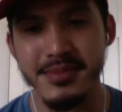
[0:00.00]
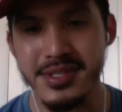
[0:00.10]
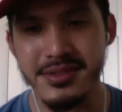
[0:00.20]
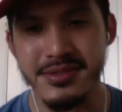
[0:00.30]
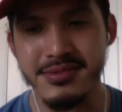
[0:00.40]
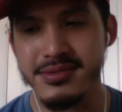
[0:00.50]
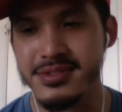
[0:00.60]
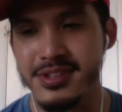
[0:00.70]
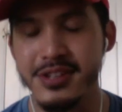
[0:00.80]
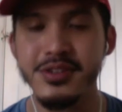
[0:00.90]
So
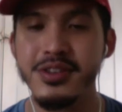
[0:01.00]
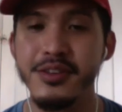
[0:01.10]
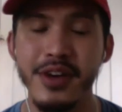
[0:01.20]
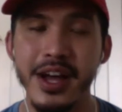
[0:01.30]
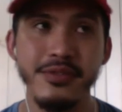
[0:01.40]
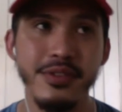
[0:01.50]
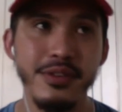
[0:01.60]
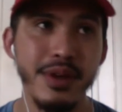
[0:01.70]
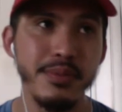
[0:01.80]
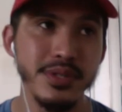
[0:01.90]
there's only a handful
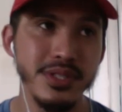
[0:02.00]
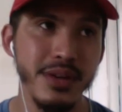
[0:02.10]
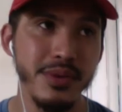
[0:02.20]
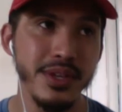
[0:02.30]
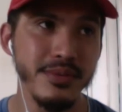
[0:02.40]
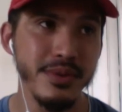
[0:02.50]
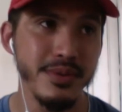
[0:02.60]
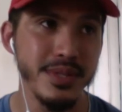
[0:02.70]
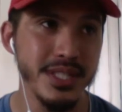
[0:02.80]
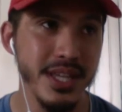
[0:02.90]
of rappers that we
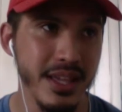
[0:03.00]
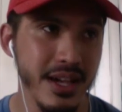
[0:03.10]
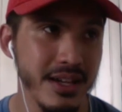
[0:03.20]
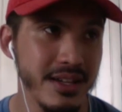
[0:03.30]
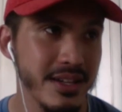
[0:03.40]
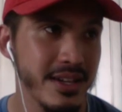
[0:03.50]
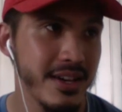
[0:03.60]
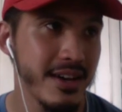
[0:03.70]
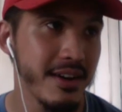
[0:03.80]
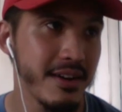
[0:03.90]
would say that
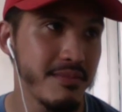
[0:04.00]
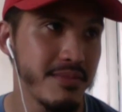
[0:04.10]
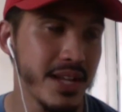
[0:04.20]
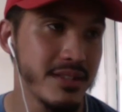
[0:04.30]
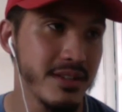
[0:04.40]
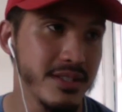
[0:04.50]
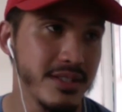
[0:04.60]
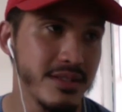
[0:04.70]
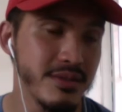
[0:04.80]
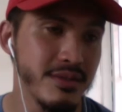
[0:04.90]
that
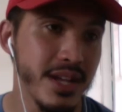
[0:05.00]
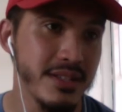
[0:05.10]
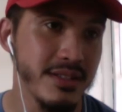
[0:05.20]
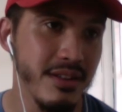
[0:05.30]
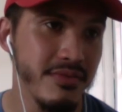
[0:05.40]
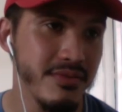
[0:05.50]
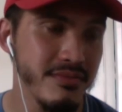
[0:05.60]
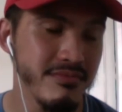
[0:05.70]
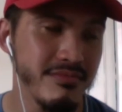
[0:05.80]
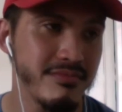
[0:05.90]
doesn't do that stuff.
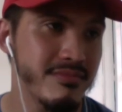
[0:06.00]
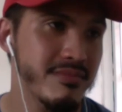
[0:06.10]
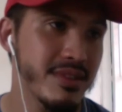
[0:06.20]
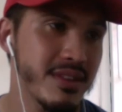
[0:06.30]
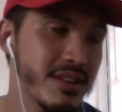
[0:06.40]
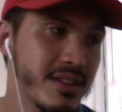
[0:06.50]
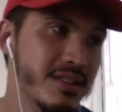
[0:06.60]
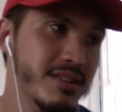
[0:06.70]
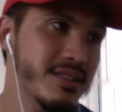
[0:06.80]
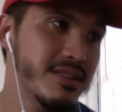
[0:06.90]

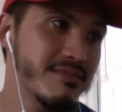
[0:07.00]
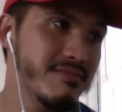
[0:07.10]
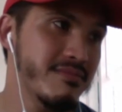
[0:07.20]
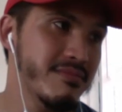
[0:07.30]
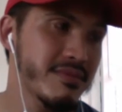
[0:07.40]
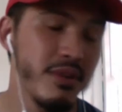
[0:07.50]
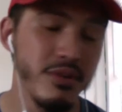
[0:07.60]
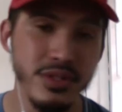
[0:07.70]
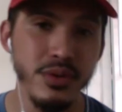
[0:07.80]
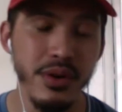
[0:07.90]
And
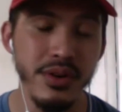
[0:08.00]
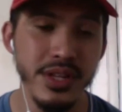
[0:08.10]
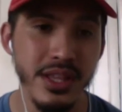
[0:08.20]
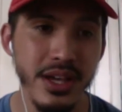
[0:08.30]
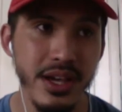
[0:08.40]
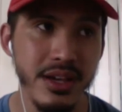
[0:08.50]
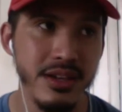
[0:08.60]
those two are in there.